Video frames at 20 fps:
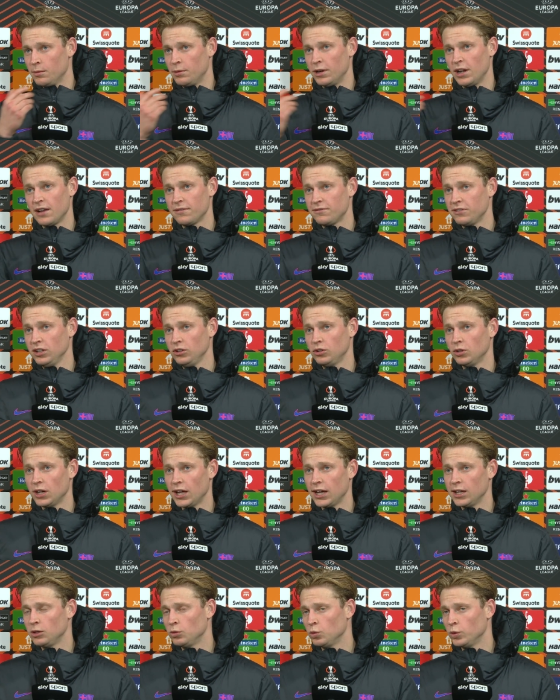But I think
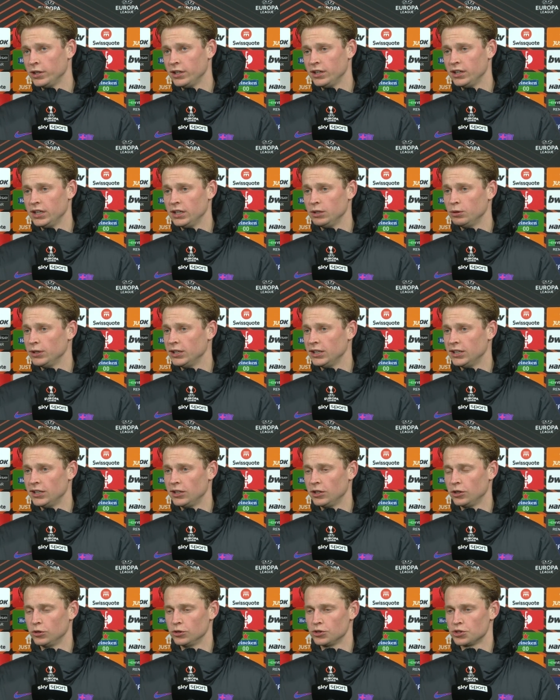tonight we, we
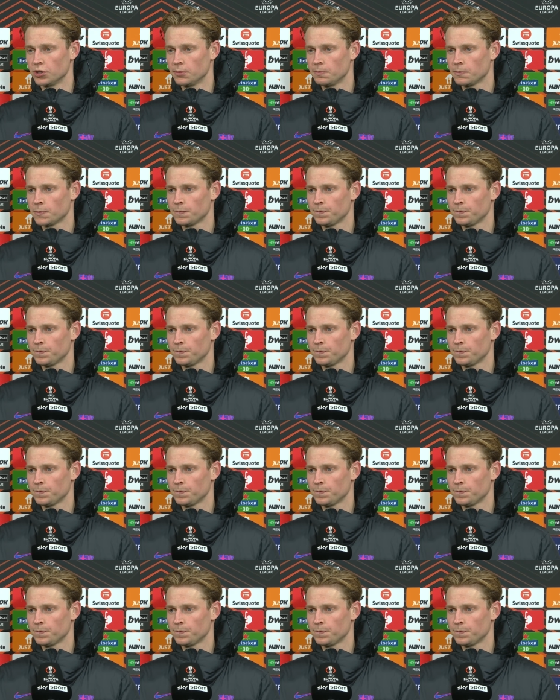did a good job.